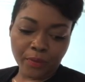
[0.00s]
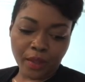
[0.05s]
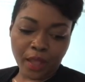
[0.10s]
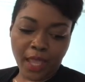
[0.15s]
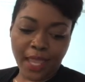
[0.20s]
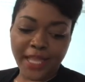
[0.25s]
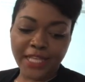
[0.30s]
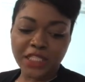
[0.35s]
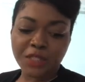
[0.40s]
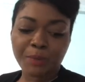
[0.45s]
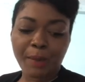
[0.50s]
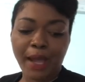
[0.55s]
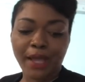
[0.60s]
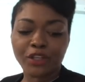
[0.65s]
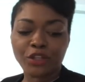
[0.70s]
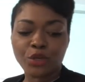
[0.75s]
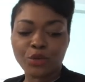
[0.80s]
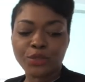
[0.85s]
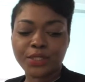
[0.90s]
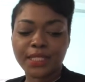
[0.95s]
is by
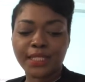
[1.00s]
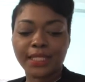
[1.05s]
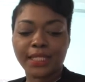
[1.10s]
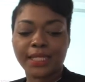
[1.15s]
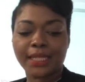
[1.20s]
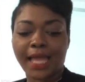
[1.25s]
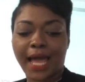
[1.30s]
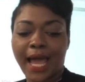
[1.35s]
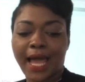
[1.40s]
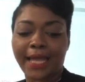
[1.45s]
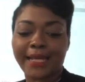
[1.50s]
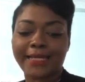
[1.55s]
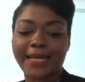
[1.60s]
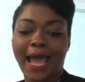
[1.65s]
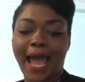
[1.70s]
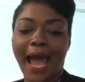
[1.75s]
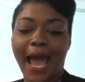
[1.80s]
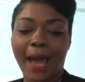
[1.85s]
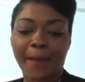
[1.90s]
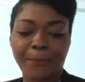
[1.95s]
using a line
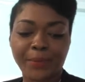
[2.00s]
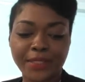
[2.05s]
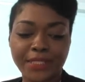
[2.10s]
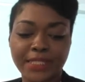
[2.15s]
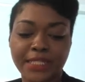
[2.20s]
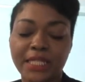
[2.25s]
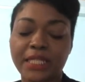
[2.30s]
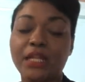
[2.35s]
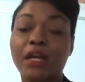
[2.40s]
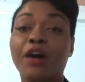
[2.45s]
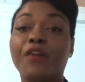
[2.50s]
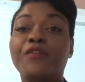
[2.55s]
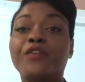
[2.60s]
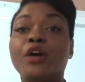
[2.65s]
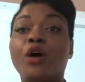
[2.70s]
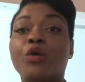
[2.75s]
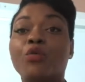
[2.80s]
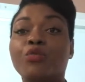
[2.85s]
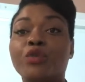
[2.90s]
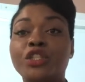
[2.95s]
opposite of
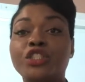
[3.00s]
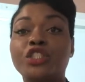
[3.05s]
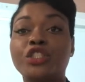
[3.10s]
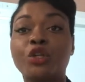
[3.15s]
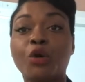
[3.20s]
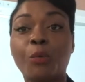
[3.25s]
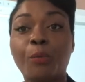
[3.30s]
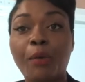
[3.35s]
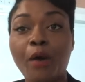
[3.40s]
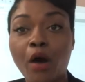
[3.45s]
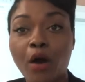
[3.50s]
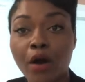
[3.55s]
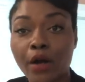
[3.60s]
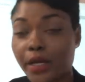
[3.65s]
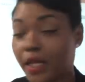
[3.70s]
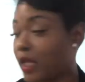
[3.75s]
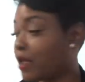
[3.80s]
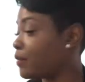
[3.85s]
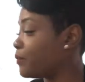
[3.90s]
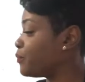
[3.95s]
the original
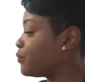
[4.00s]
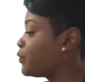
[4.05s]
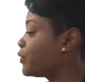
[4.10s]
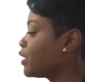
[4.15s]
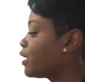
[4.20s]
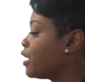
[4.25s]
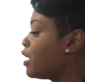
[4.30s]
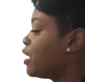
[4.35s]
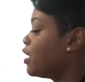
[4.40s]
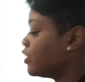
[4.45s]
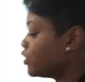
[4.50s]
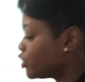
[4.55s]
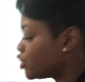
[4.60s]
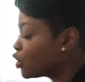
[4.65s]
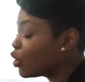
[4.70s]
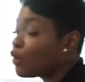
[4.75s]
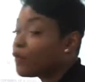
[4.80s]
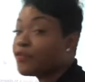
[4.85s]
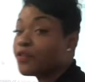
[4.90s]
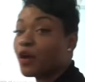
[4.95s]
parting.
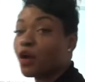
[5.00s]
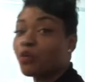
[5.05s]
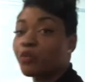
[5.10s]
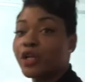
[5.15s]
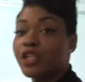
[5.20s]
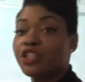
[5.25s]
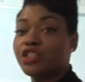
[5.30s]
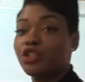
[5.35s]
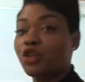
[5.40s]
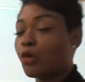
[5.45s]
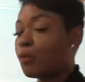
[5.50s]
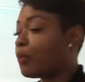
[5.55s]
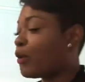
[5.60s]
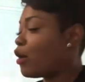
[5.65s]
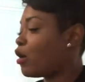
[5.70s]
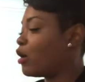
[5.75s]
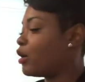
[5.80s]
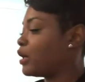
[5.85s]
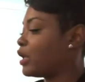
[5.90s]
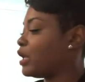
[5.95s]
So if the original
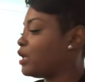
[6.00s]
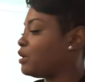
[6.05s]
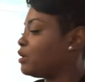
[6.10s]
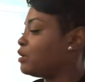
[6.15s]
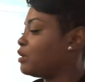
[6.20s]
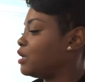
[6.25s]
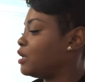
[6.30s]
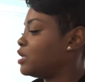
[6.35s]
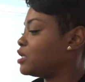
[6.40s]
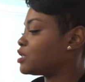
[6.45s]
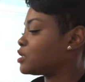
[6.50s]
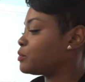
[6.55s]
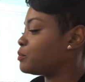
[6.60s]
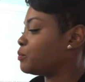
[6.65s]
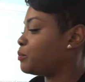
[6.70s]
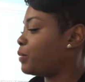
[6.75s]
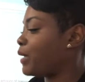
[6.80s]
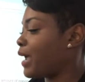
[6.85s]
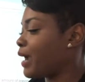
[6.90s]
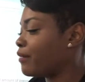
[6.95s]
parting is
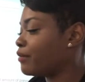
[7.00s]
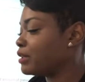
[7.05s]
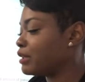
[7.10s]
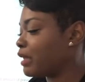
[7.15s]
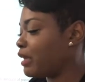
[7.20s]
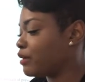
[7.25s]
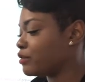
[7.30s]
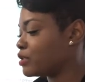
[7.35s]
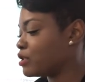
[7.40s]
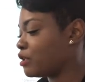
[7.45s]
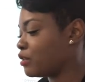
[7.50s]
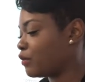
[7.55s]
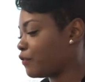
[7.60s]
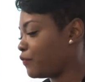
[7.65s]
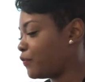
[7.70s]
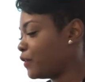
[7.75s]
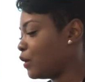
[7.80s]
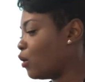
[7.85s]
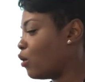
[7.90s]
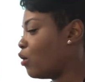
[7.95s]
parallel to the
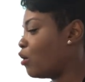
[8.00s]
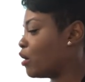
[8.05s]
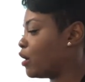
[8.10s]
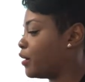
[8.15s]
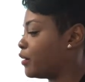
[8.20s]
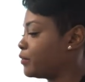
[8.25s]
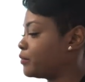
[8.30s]
floor,